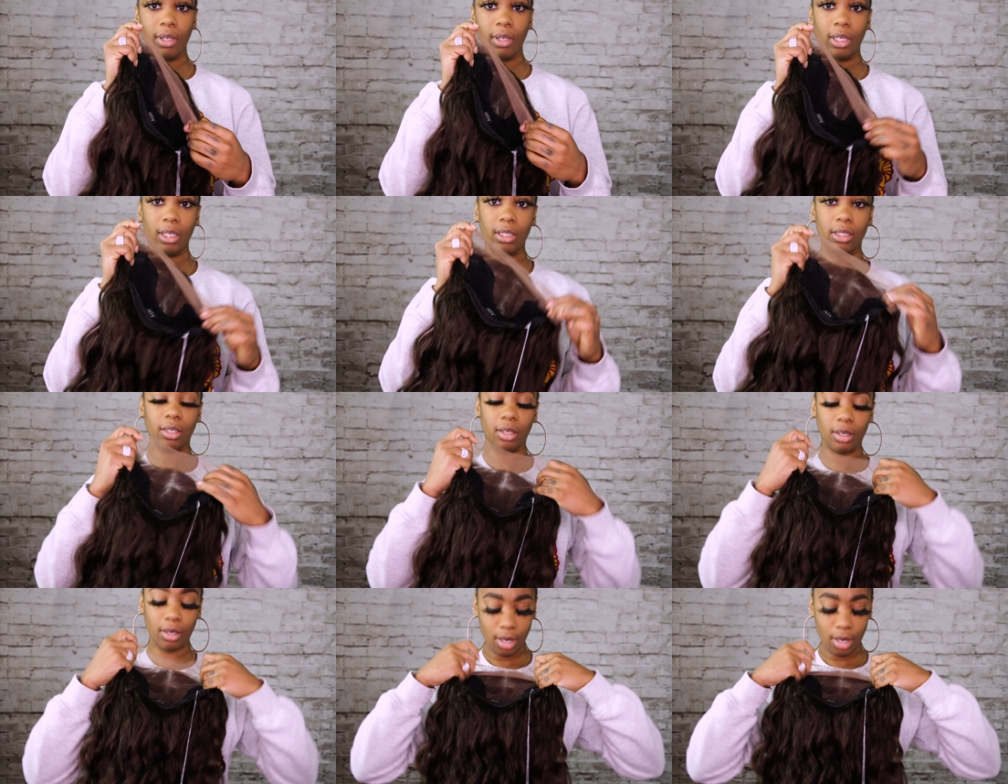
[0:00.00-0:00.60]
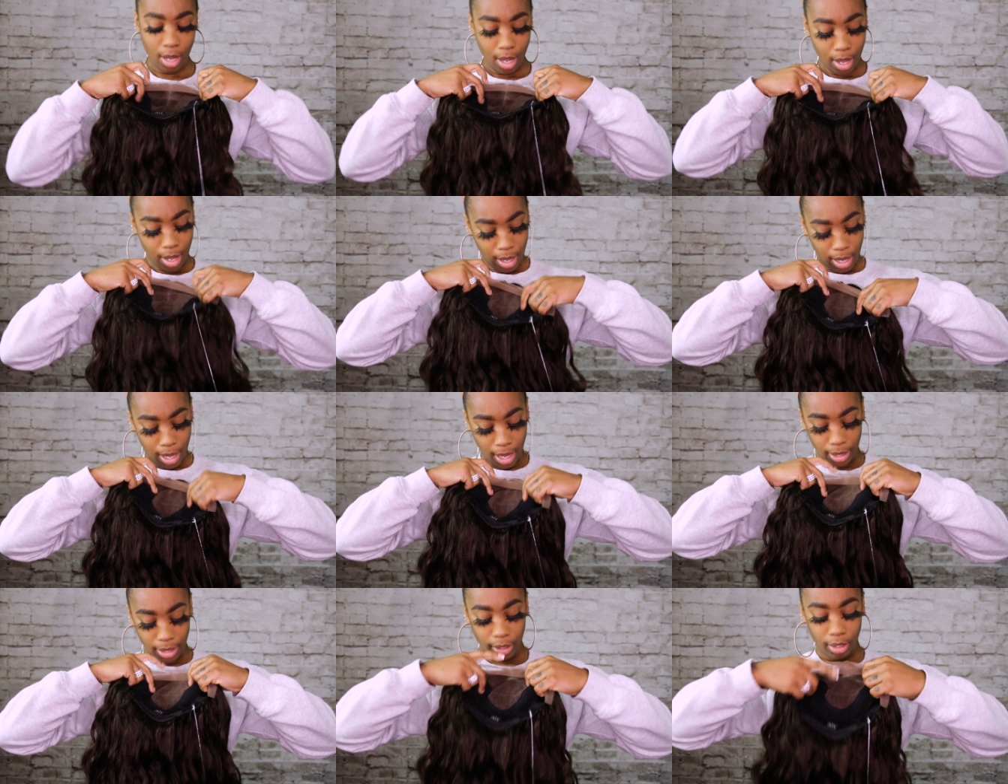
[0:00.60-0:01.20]
the lace there,
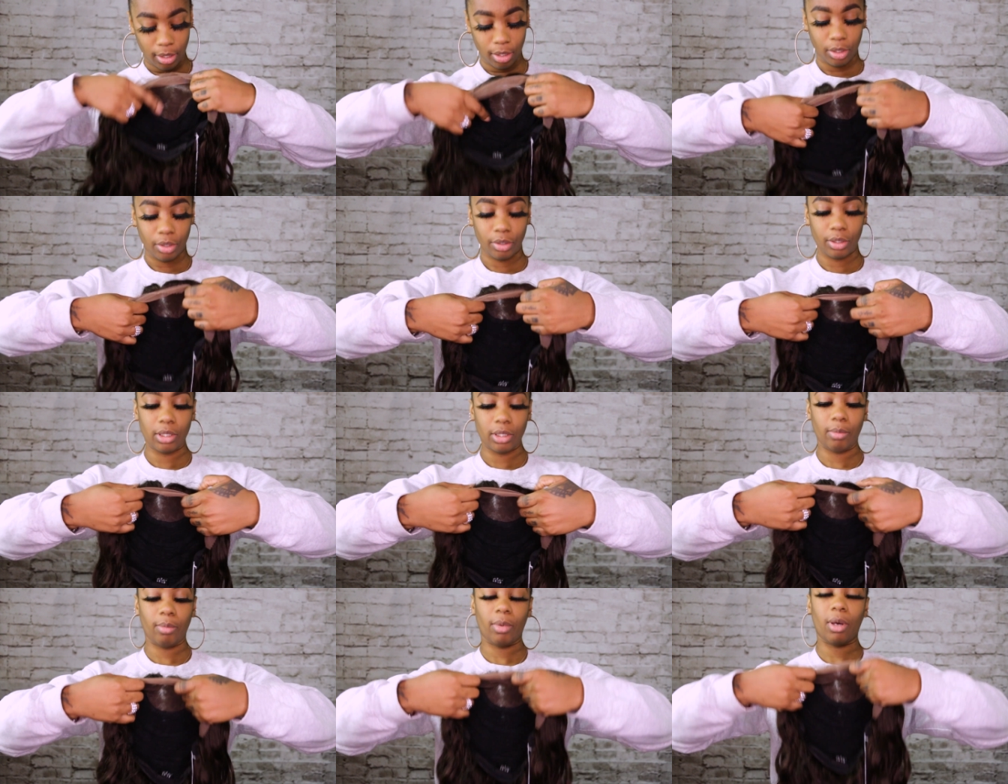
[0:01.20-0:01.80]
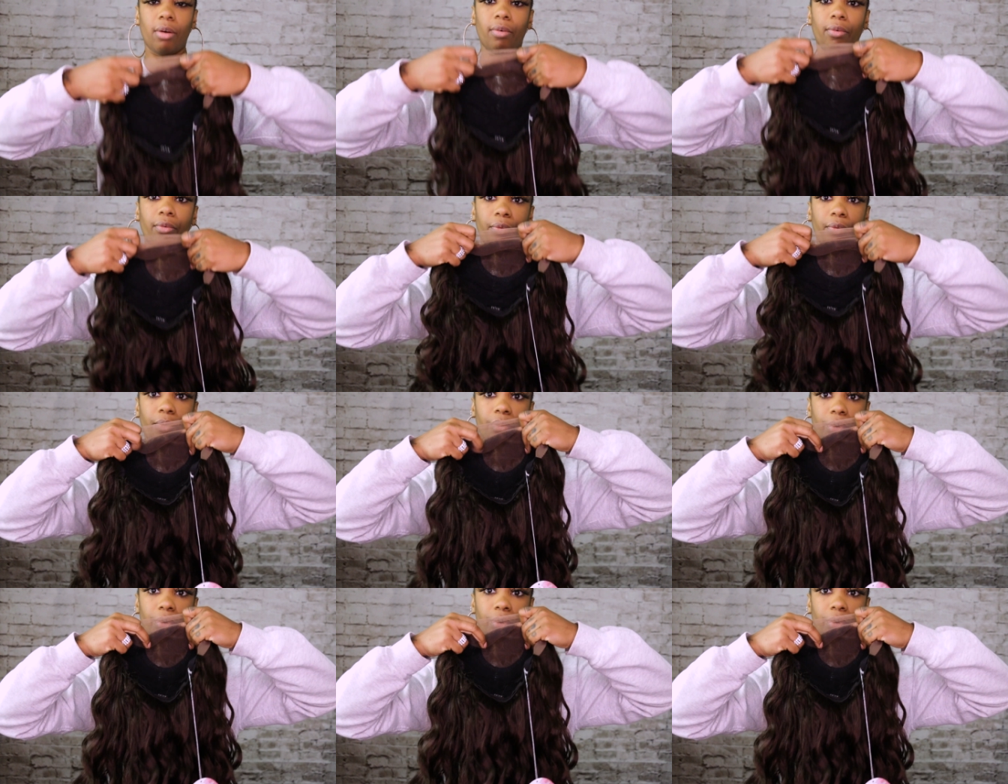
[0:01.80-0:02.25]
and then the thirteen by four.